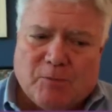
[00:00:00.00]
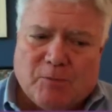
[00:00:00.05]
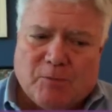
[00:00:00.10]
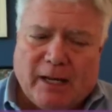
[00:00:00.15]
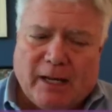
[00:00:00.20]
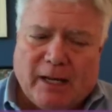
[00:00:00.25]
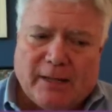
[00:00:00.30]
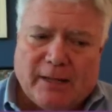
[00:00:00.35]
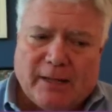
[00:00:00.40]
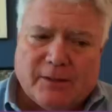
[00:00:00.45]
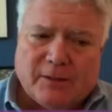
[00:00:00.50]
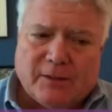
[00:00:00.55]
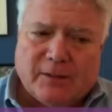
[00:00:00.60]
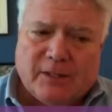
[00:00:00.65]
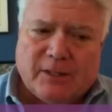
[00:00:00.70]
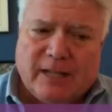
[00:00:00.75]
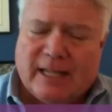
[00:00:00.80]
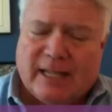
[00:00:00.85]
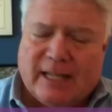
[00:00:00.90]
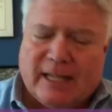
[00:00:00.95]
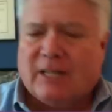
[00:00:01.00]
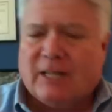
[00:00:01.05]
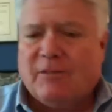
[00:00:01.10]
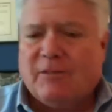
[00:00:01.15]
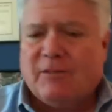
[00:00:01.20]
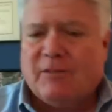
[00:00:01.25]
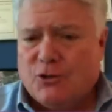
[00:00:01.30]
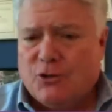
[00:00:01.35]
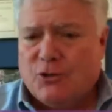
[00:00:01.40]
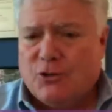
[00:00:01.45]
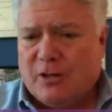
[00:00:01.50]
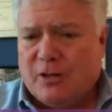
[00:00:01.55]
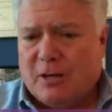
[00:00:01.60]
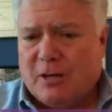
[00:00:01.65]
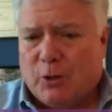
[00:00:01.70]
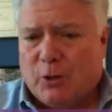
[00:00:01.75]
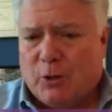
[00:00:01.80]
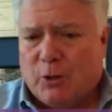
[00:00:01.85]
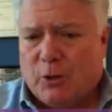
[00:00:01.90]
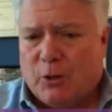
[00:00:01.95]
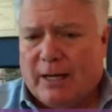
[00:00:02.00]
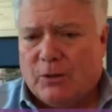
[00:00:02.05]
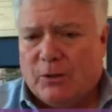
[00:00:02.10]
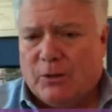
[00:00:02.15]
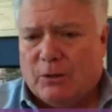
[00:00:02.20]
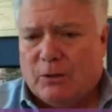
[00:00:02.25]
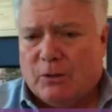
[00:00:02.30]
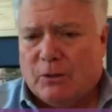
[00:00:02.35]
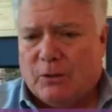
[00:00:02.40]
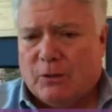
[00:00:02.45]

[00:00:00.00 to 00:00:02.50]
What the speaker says: by the negative energy they put out.